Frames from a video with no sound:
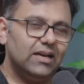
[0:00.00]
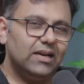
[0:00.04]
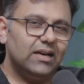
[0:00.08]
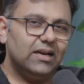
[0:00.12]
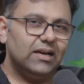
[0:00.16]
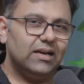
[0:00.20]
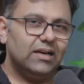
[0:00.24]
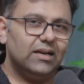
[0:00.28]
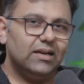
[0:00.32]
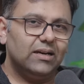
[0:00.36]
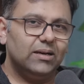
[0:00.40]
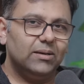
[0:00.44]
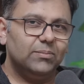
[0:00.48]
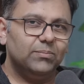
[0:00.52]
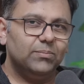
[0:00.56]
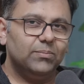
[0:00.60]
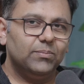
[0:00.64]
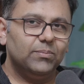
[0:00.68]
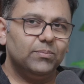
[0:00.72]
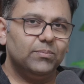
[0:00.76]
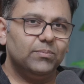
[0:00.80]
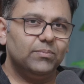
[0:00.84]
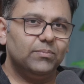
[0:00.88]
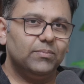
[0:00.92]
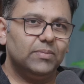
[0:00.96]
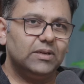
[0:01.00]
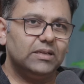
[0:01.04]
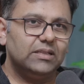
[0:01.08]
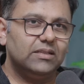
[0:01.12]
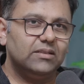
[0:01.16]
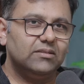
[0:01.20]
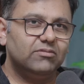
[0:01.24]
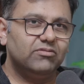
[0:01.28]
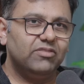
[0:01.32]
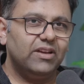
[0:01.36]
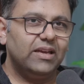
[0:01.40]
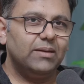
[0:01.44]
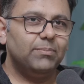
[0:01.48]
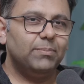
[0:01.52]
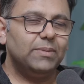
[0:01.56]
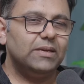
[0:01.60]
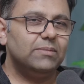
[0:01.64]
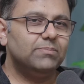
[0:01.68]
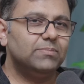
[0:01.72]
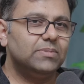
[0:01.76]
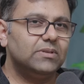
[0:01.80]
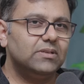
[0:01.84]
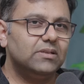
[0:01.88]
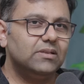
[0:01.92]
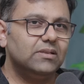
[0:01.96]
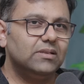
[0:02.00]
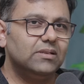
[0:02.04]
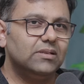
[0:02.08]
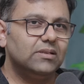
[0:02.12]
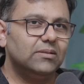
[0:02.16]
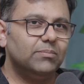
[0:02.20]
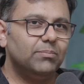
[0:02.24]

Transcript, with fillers: um, but the way people